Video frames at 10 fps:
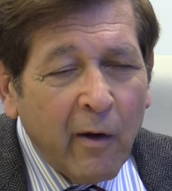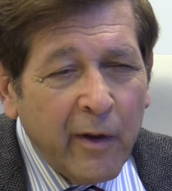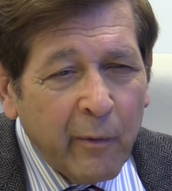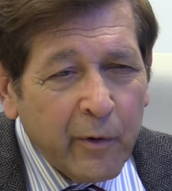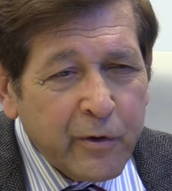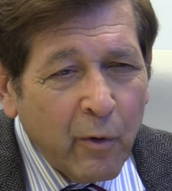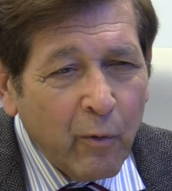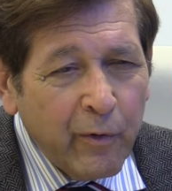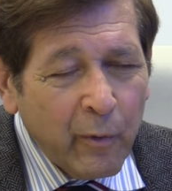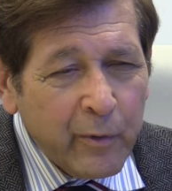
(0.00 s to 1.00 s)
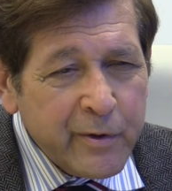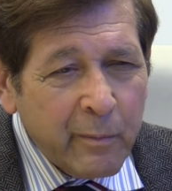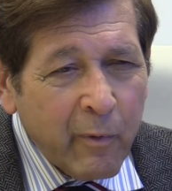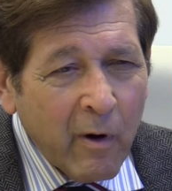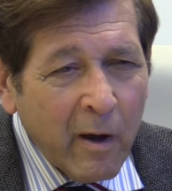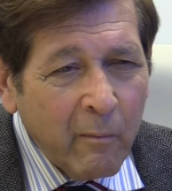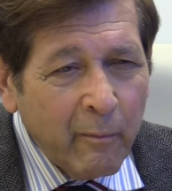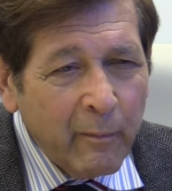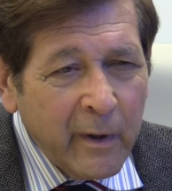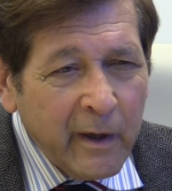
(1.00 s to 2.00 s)
were told there was a
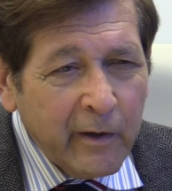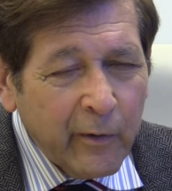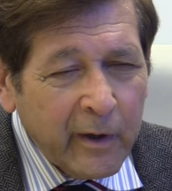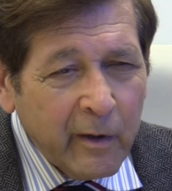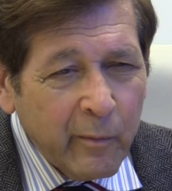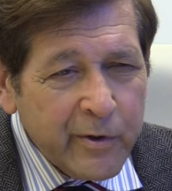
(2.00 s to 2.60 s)
problem and your kid was